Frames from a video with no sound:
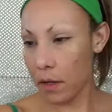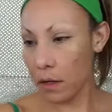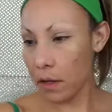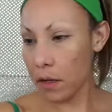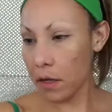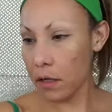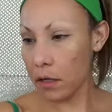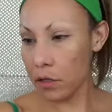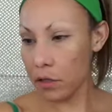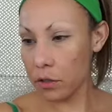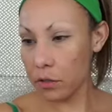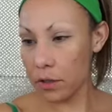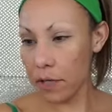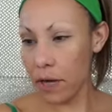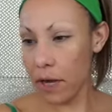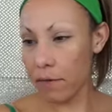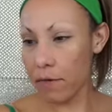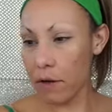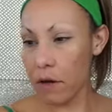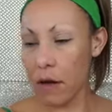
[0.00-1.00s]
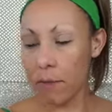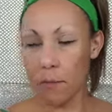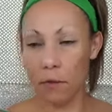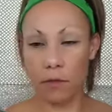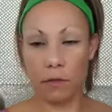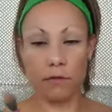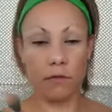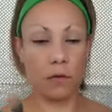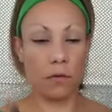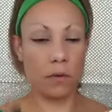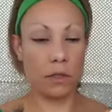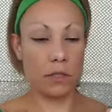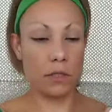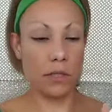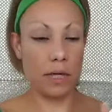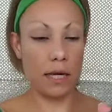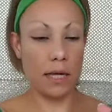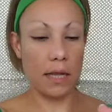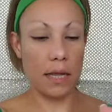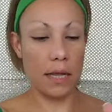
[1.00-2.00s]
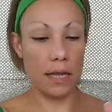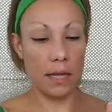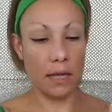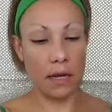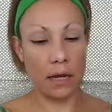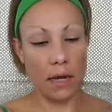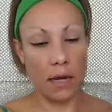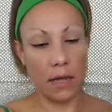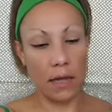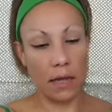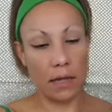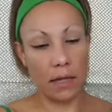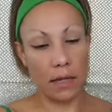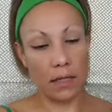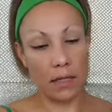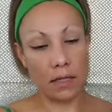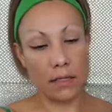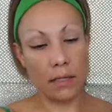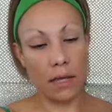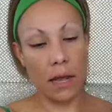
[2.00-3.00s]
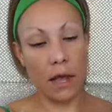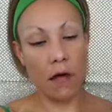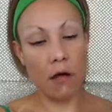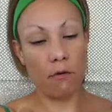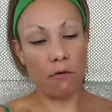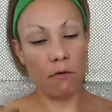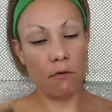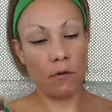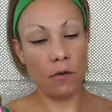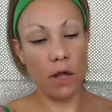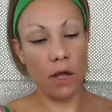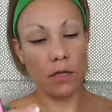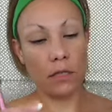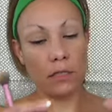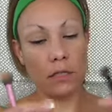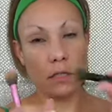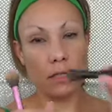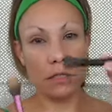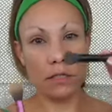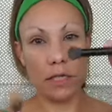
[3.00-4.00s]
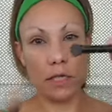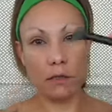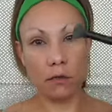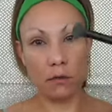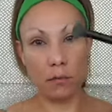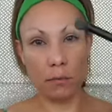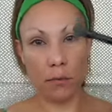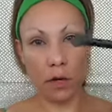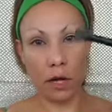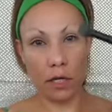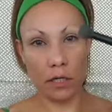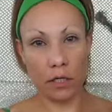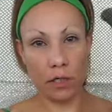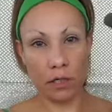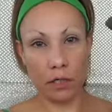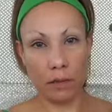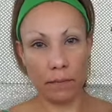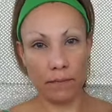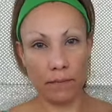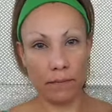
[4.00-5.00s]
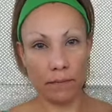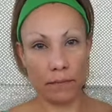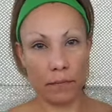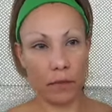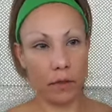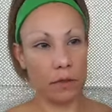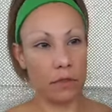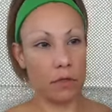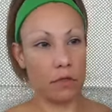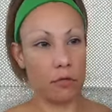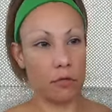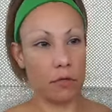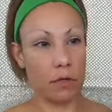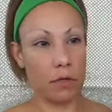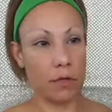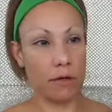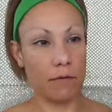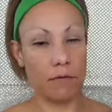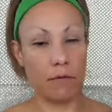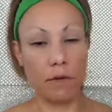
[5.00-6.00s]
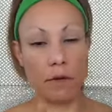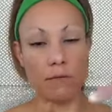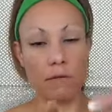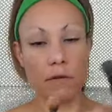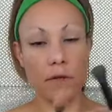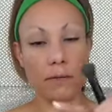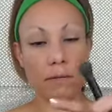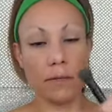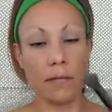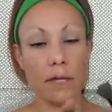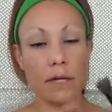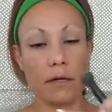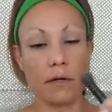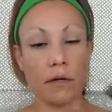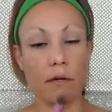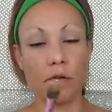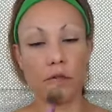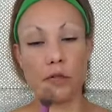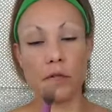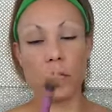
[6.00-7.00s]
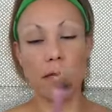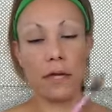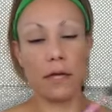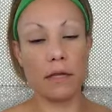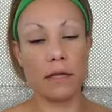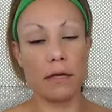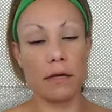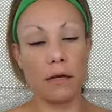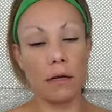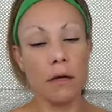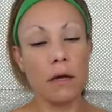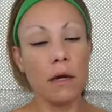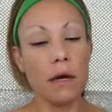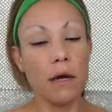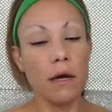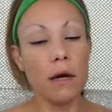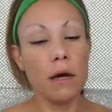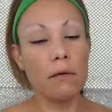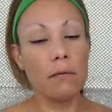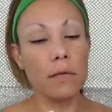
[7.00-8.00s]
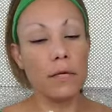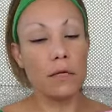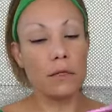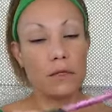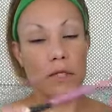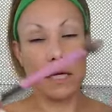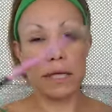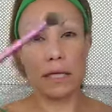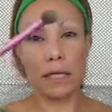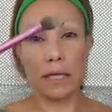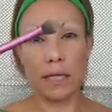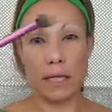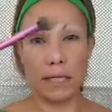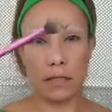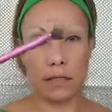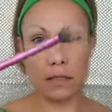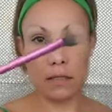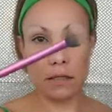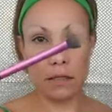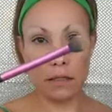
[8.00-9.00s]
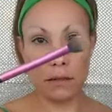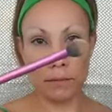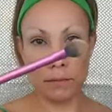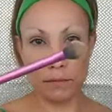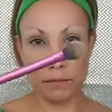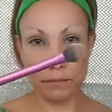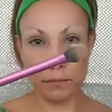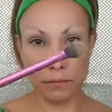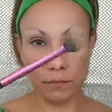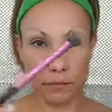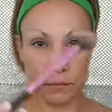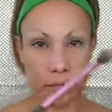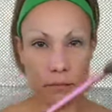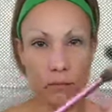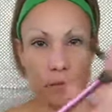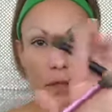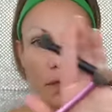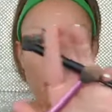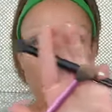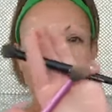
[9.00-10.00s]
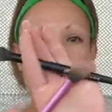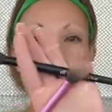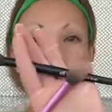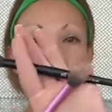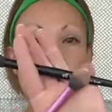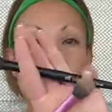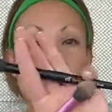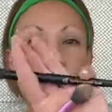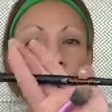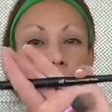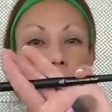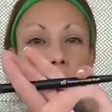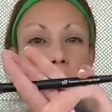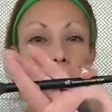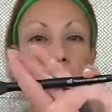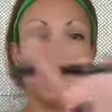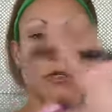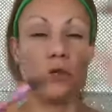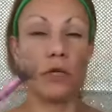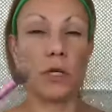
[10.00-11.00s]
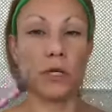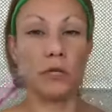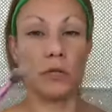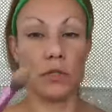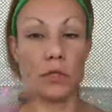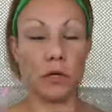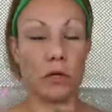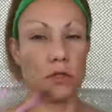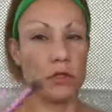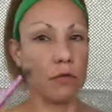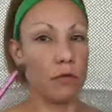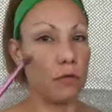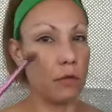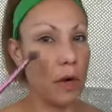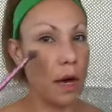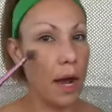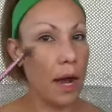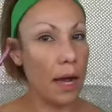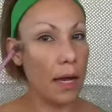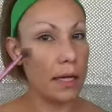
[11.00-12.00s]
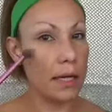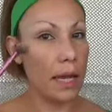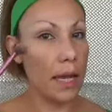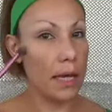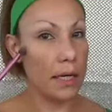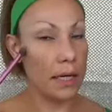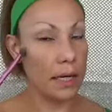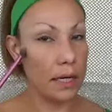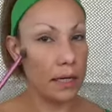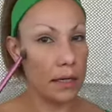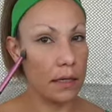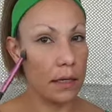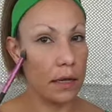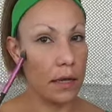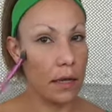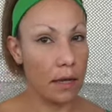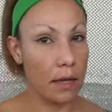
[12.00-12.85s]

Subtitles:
I usually have a couple different ones that I like. I like this e.l.f. Flawless Concealer brush. It's really fluffy, but then I also like the Real Techniques. I like this one because you can use it also for highlighting,